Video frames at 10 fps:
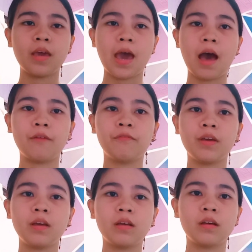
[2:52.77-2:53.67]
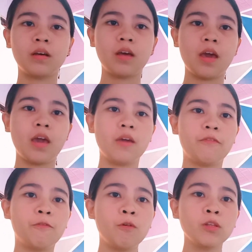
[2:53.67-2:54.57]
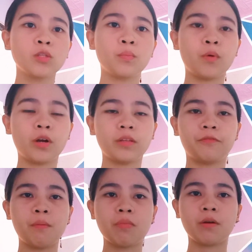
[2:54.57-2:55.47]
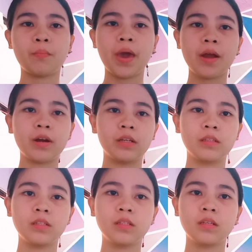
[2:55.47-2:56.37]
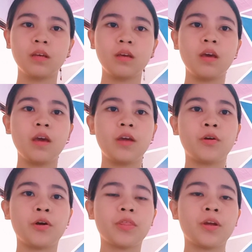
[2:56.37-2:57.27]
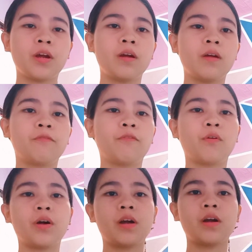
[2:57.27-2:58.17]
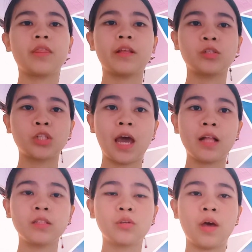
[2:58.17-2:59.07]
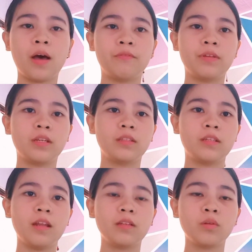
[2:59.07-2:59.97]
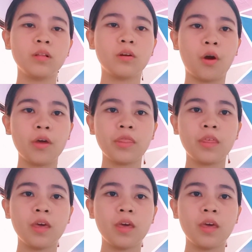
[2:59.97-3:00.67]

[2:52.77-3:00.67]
having a full support from their parents in order for the child to have an intellectual growth,